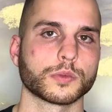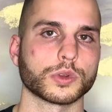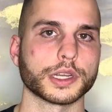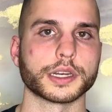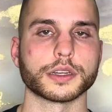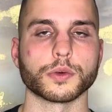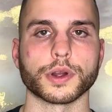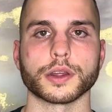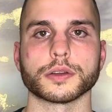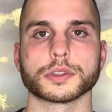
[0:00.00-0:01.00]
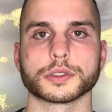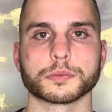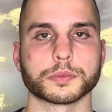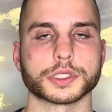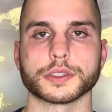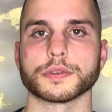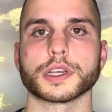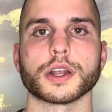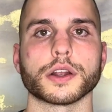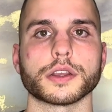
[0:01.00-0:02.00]
related around a specific
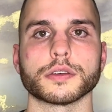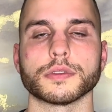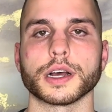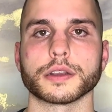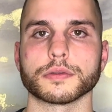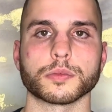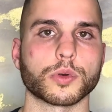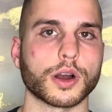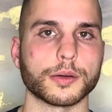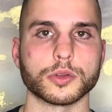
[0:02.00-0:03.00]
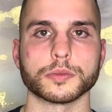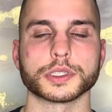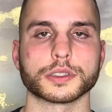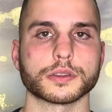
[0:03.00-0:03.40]
area of life, a problem,